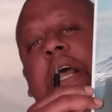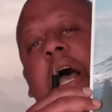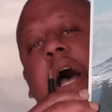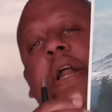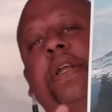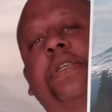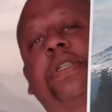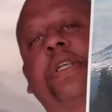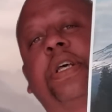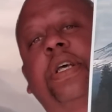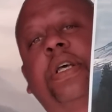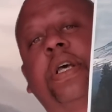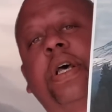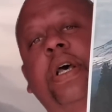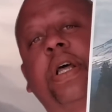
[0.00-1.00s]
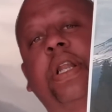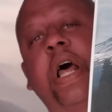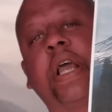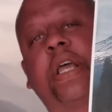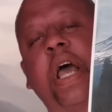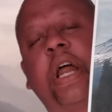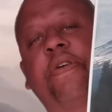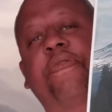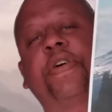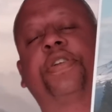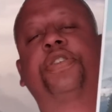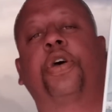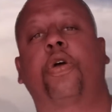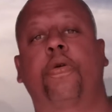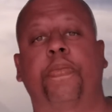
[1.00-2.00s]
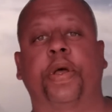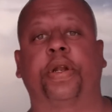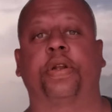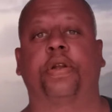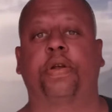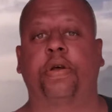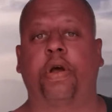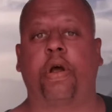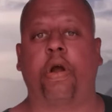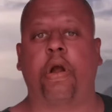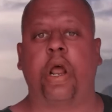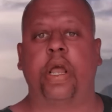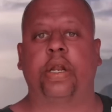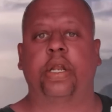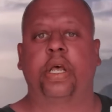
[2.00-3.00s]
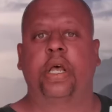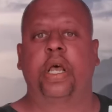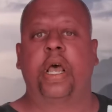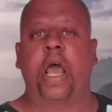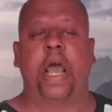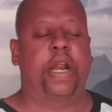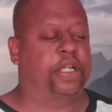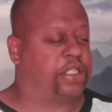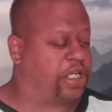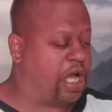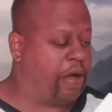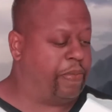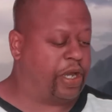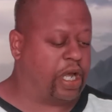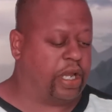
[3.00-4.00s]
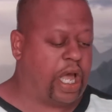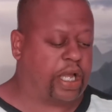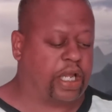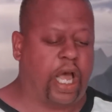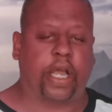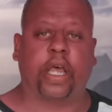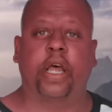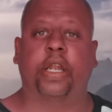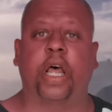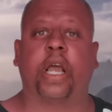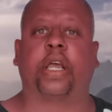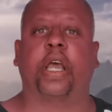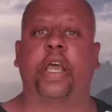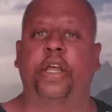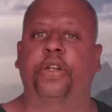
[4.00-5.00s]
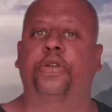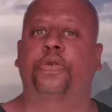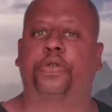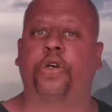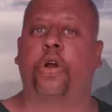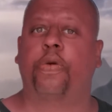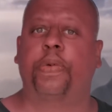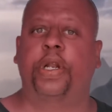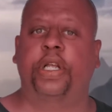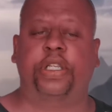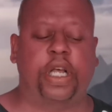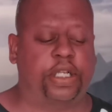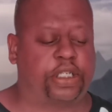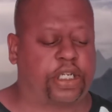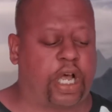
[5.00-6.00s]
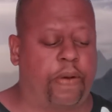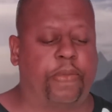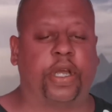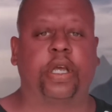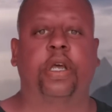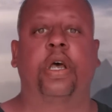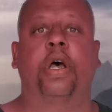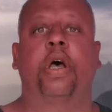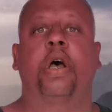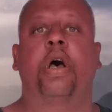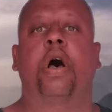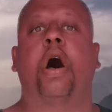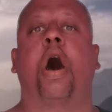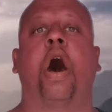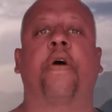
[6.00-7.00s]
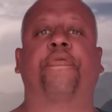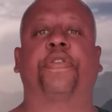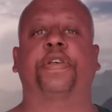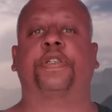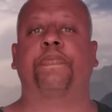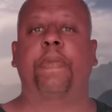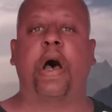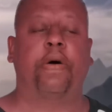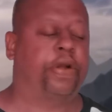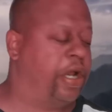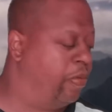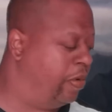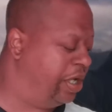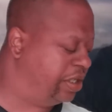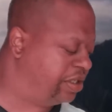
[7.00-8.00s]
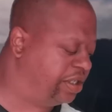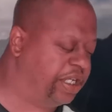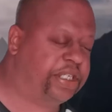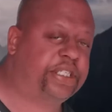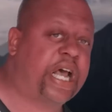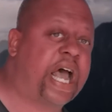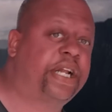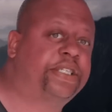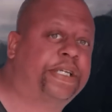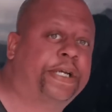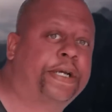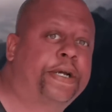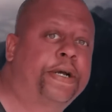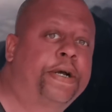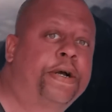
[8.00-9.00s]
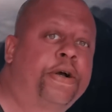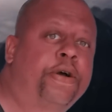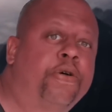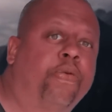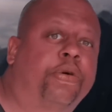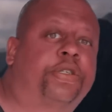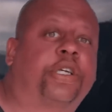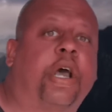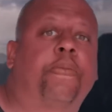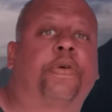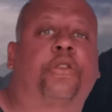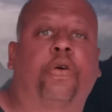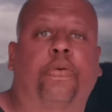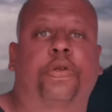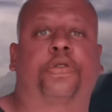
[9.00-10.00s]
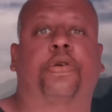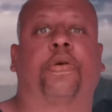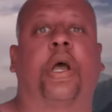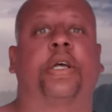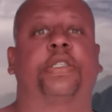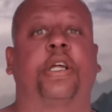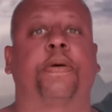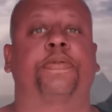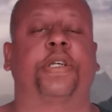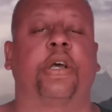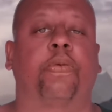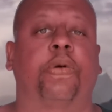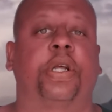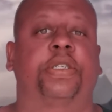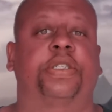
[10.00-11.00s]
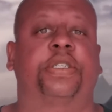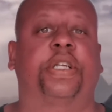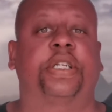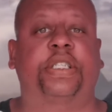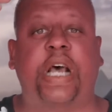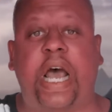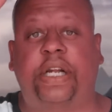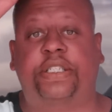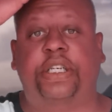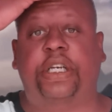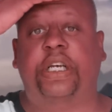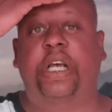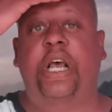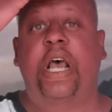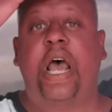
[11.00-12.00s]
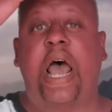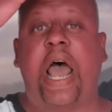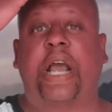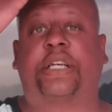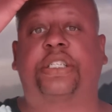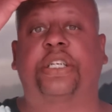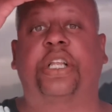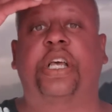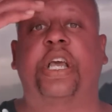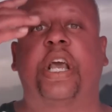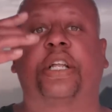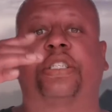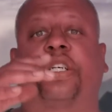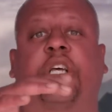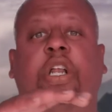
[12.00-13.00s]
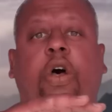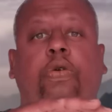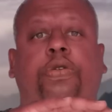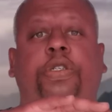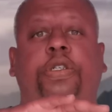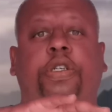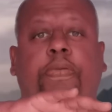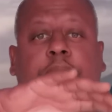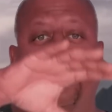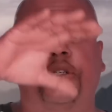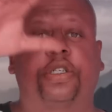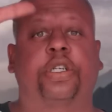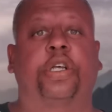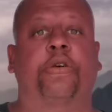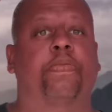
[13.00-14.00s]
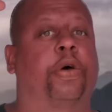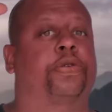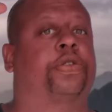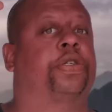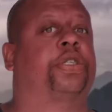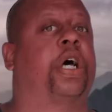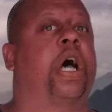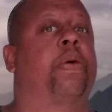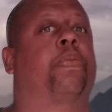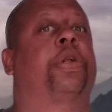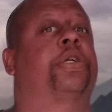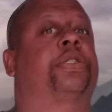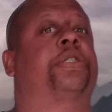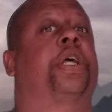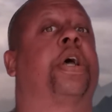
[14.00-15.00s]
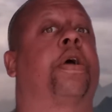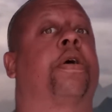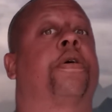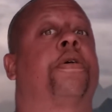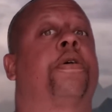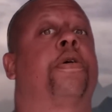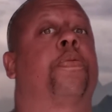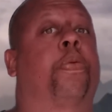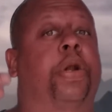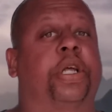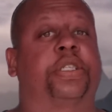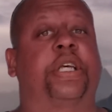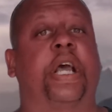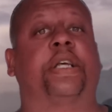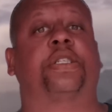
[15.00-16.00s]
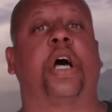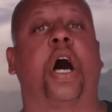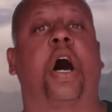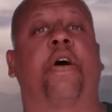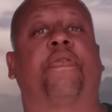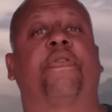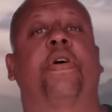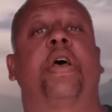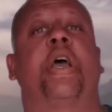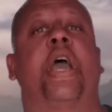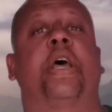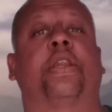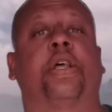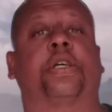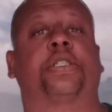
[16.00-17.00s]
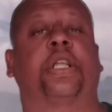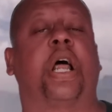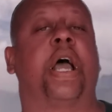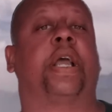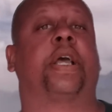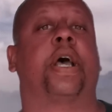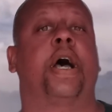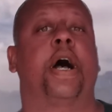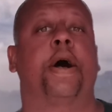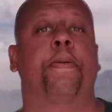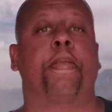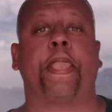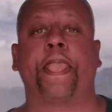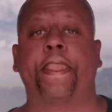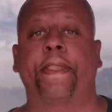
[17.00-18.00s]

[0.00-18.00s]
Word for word: honestly, like kind of a turban, all right? And it's coming like like a like a Hindu turban. It, it's coming off this mountain, and when it's detaching, what's coming through in this regression, I'm saying when it's detaching, actually it's cloaked dimensionally most of the time when it's there. When it takes off, it looks like um,